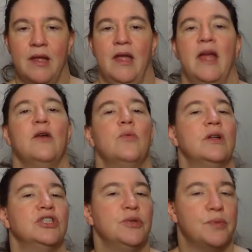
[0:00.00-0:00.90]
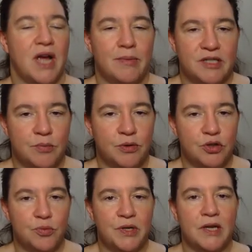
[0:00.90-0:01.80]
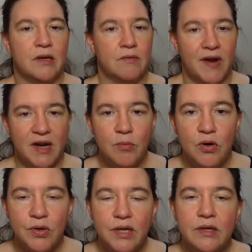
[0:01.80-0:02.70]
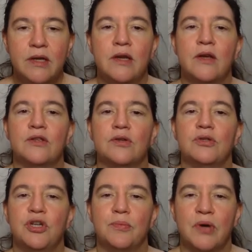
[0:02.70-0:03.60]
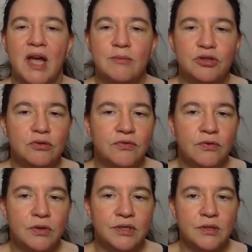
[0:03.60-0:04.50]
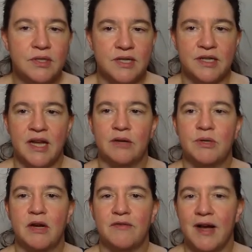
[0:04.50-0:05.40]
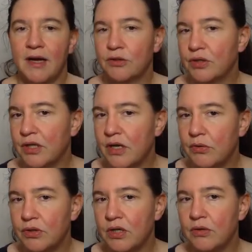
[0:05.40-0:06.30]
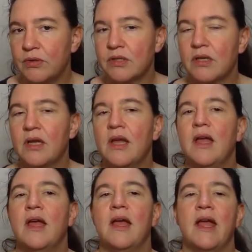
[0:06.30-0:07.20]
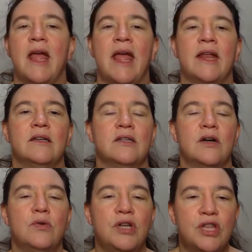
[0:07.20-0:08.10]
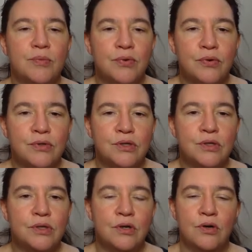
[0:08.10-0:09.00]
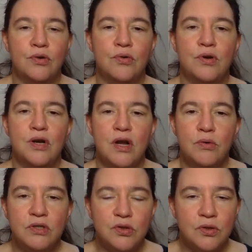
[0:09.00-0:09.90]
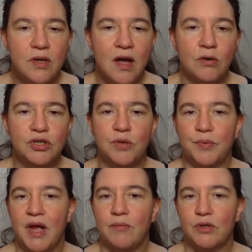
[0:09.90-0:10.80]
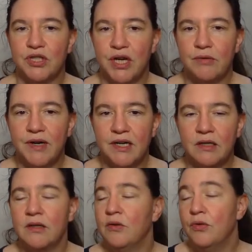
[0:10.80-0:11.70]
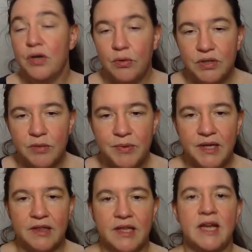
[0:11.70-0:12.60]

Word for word: And while G prime is supposed to be random looking, so G prime should fall into this category of hard to decode codes, and only the person who knows how G prime was generated, who knows the p and the